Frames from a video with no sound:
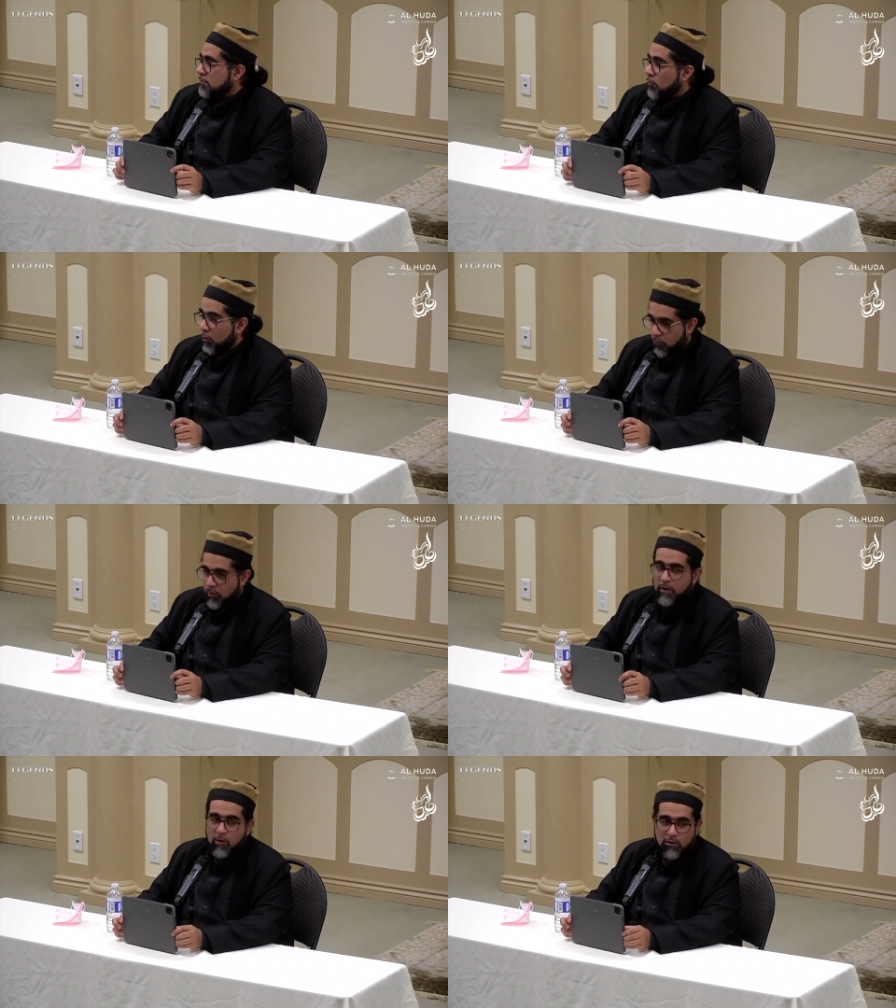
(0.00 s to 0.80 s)
We
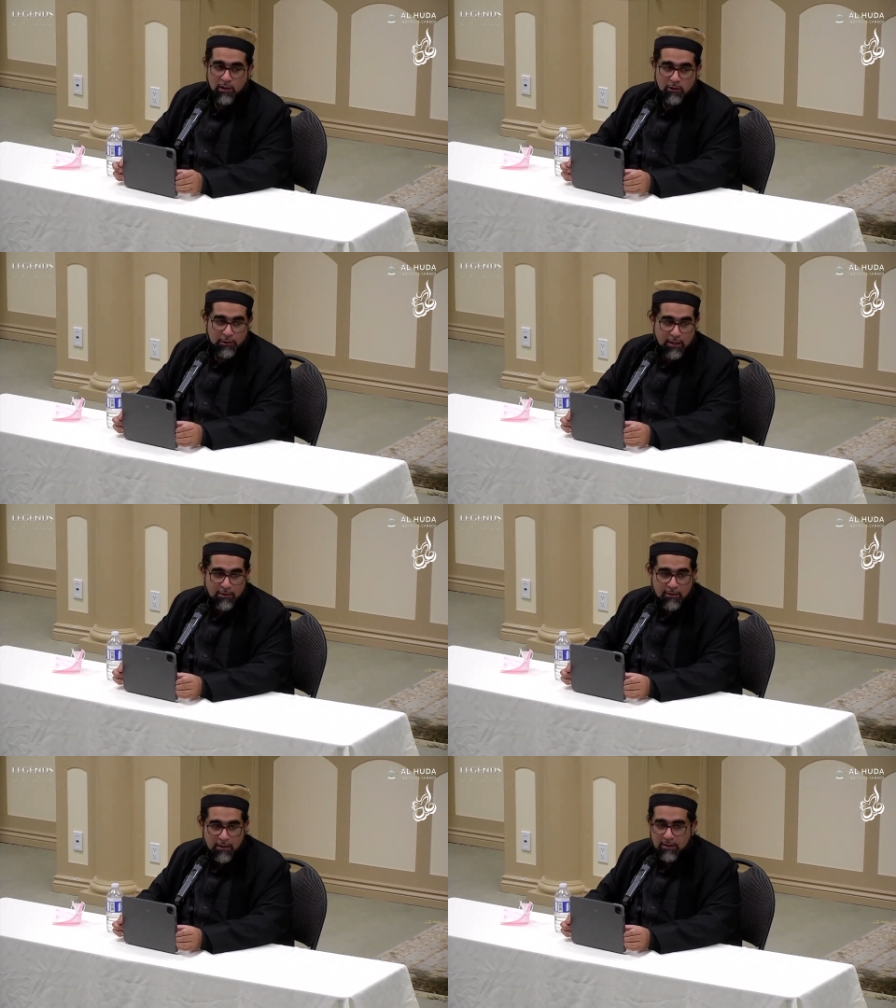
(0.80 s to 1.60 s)
would be outlaws,
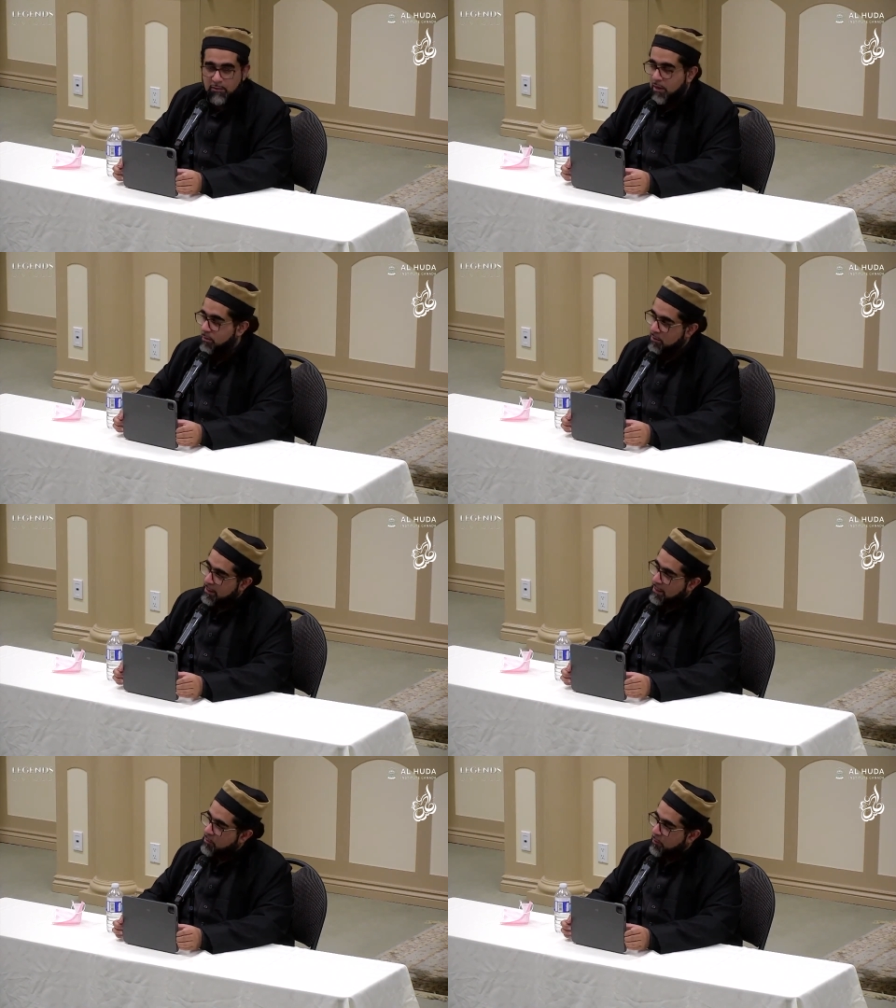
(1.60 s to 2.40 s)
yes. And sometimes it's
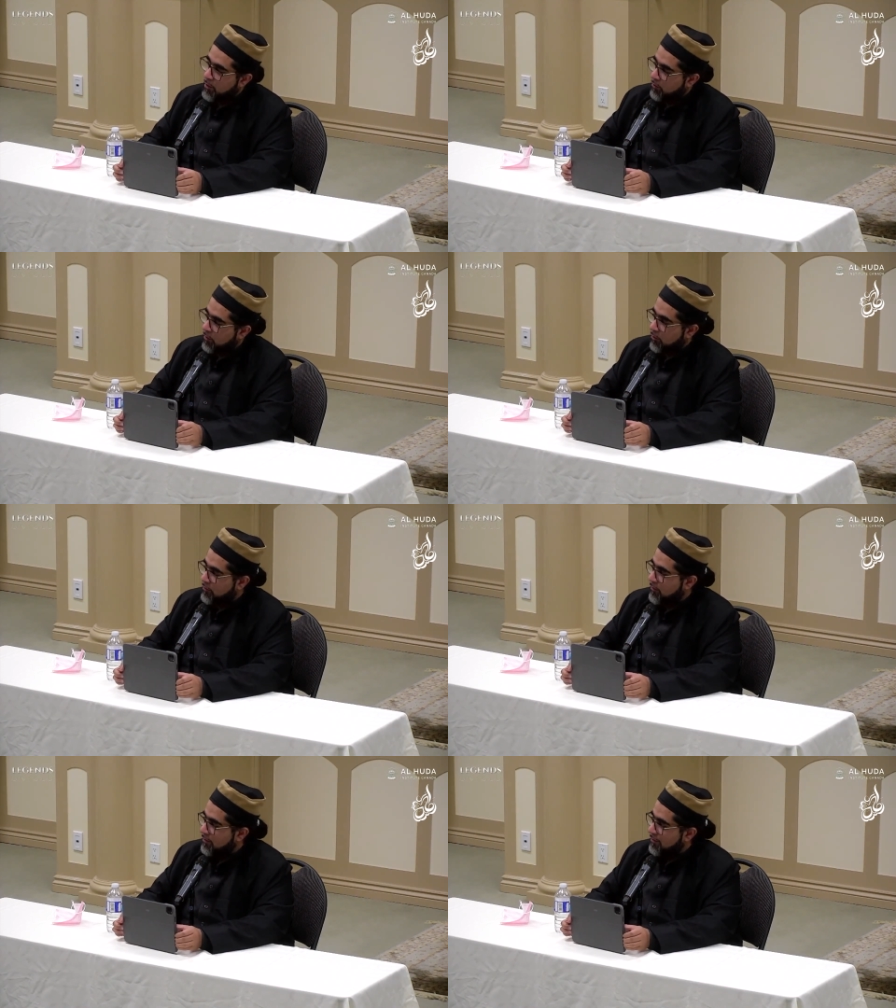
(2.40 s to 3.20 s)
nice to be outlaws.